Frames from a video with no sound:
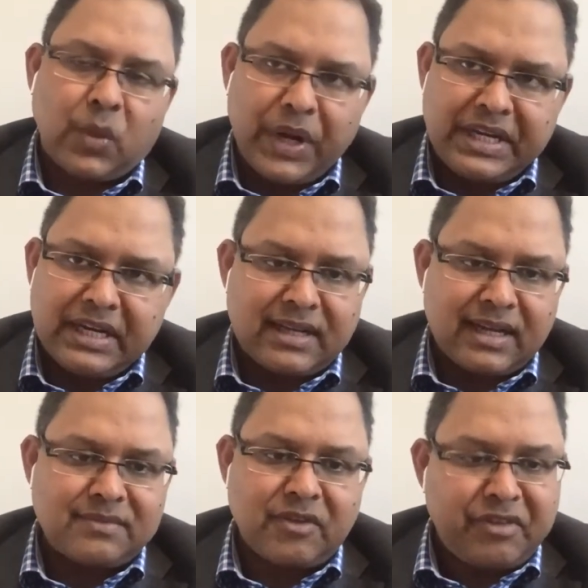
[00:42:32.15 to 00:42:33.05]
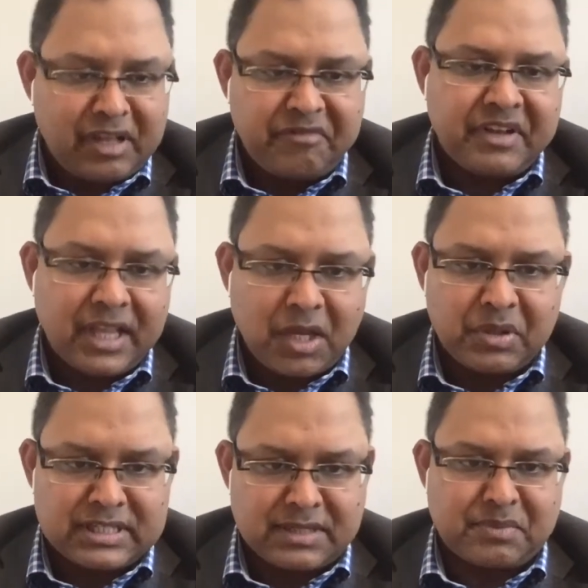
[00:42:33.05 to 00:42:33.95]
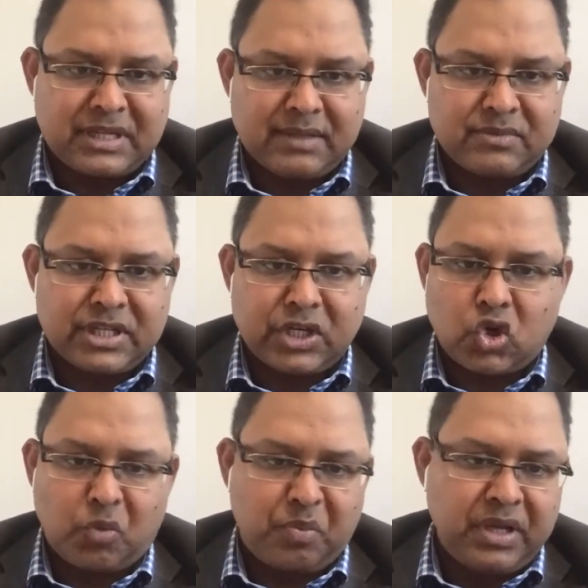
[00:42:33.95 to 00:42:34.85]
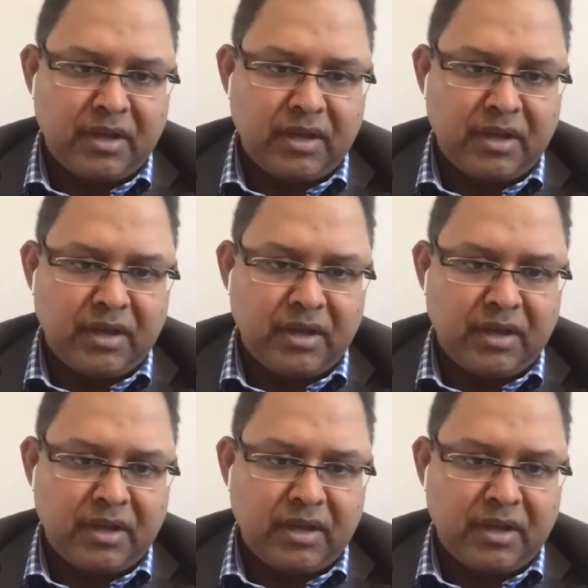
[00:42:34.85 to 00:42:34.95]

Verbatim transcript: the waiting times are very variable sometimes. It could yeah.